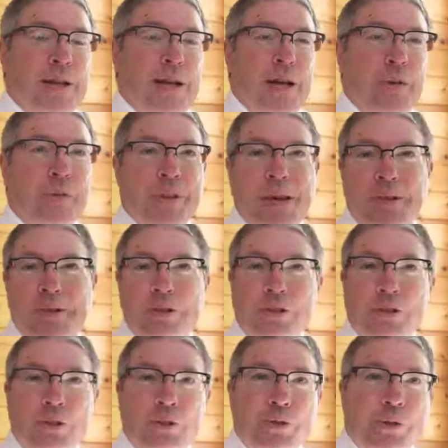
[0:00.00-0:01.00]
And without
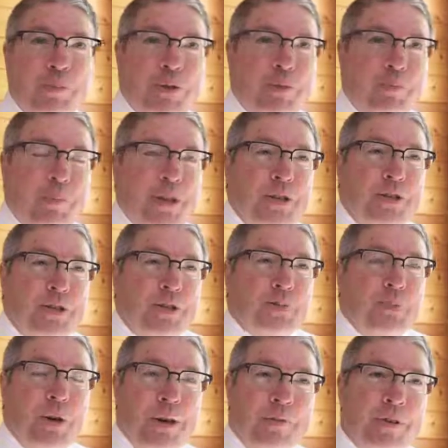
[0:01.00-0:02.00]
disclosing the patient's
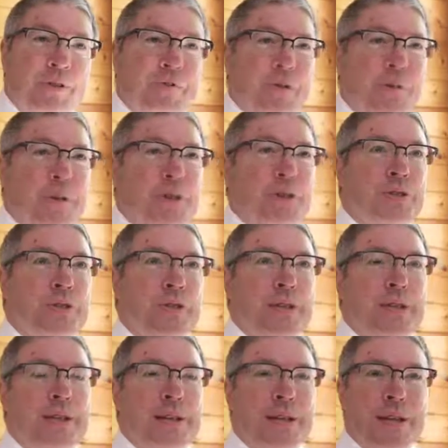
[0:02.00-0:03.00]
private information,
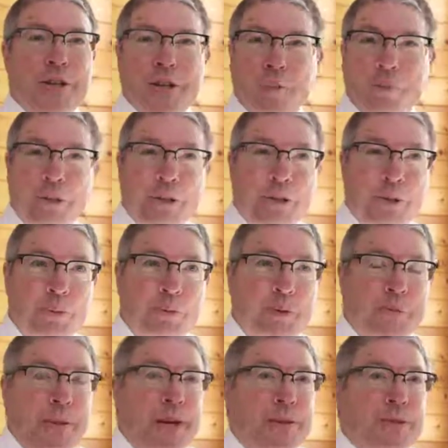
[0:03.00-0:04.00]
can you tell me a little bit
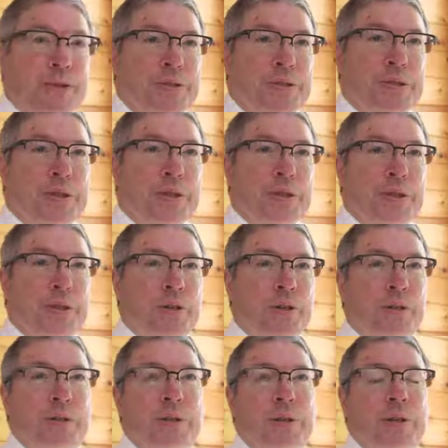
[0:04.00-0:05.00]
about the scenario